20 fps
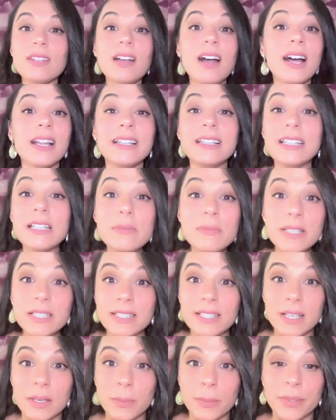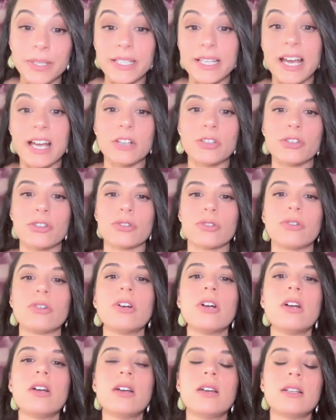unlimited potential
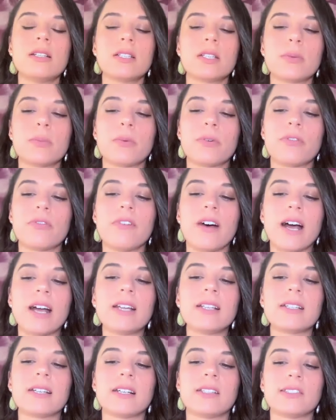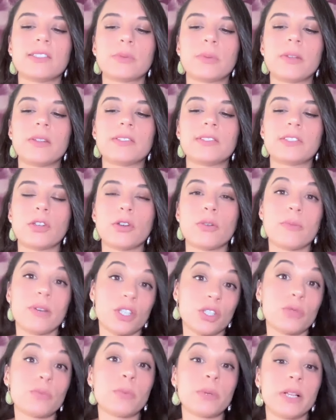to provide us with so
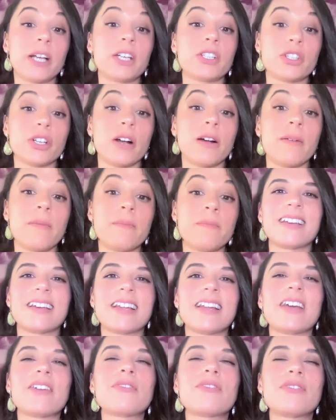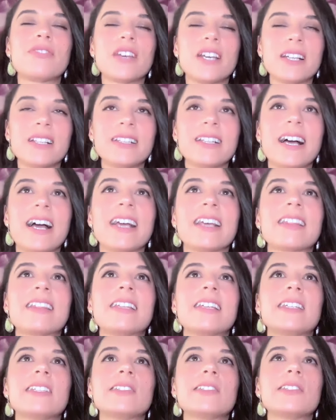much pleasure. And I feel like
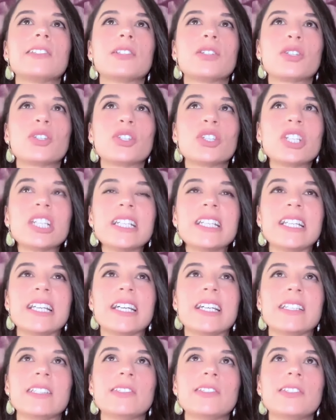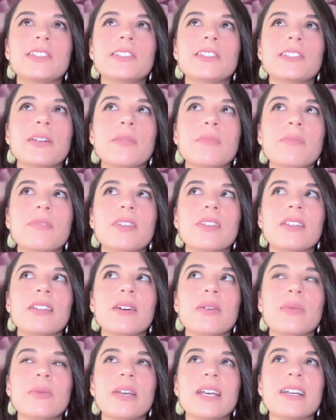this goodness is something
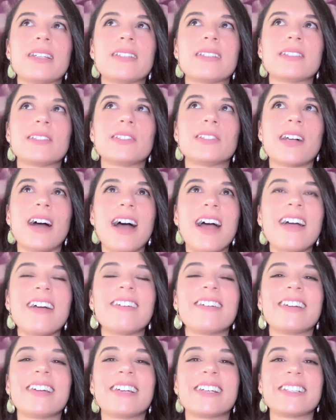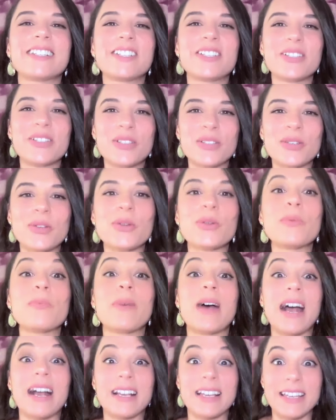that we are desiring to tune
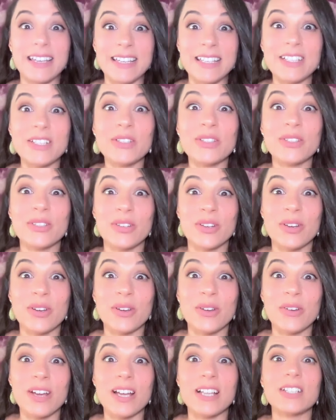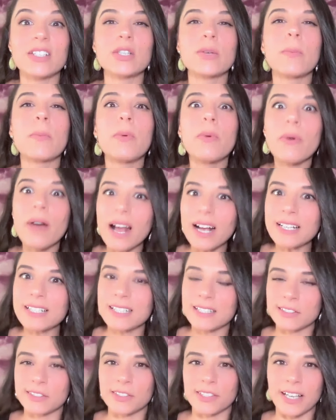back into and to
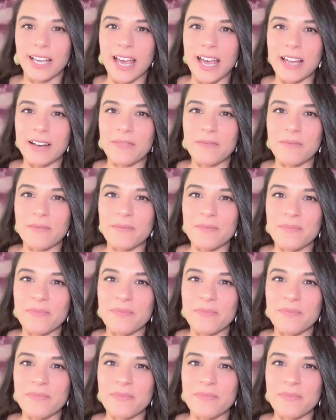practice again.